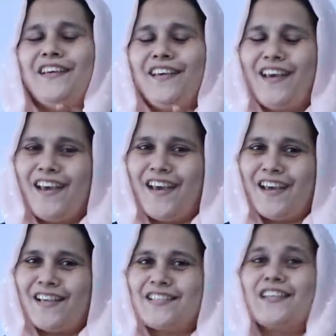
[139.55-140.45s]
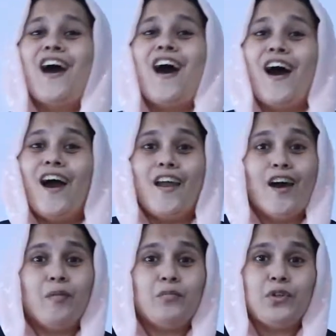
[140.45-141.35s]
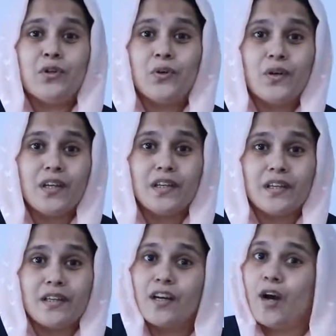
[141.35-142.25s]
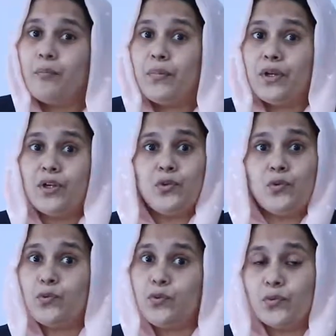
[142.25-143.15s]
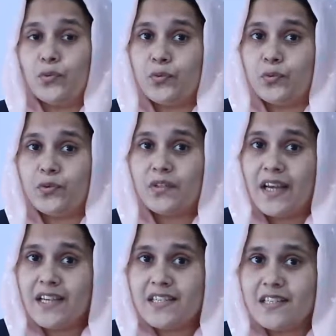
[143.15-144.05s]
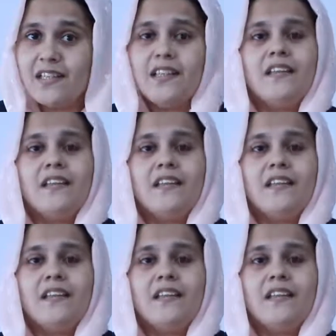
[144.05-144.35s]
Yes, I am taller compared to you, right?